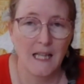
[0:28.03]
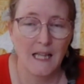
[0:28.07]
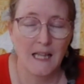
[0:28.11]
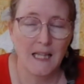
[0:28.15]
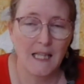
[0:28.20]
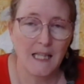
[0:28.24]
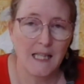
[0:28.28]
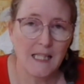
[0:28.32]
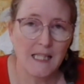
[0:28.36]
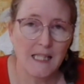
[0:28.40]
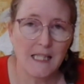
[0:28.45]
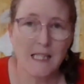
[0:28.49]

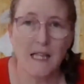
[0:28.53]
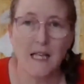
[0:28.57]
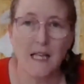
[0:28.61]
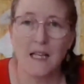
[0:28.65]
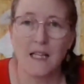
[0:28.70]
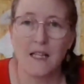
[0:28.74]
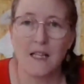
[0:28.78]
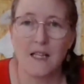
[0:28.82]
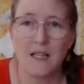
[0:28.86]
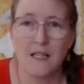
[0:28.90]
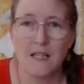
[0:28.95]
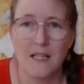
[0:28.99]
This
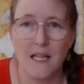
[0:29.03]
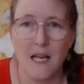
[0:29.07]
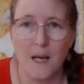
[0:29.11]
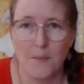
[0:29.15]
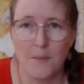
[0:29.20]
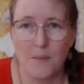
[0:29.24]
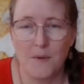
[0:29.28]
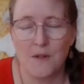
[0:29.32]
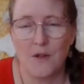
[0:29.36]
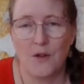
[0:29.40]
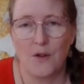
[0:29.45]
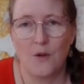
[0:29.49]

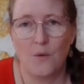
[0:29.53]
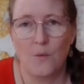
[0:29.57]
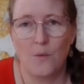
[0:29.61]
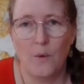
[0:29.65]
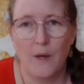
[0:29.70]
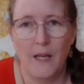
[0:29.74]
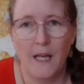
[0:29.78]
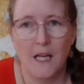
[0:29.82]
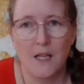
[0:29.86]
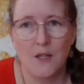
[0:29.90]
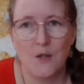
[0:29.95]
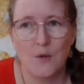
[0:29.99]
episode
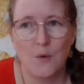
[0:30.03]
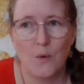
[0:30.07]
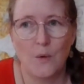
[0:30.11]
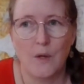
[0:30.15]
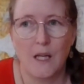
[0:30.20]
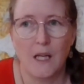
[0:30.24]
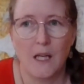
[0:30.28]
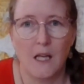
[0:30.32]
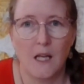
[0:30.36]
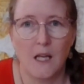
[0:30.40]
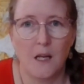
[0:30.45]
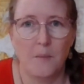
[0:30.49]
we are
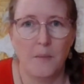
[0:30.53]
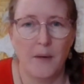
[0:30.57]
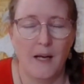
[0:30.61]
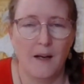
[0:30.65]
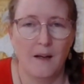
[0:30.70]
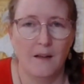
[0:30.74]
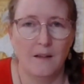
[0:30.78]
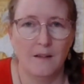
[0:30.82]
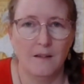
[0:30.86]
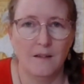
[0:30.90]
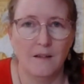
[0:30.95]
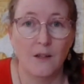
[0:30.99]
talking
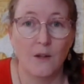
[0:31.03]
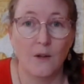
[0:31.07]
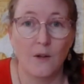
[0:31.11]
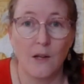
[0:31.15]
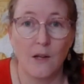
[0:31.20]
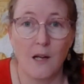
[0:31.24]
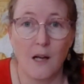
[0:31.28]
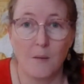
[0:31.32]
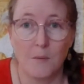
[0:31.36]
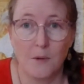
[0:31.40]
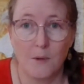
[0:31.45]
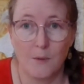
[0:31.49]
about long
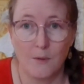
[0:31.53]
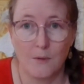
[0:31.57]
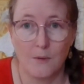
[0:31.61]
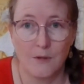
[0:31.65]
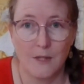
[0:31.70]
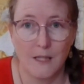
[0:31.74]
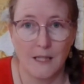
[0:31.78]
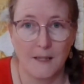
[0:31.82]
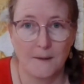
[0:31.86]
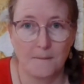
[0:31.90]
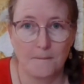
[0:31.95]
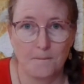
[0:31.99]
arm
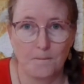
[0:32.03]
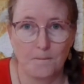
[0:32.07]
quilting.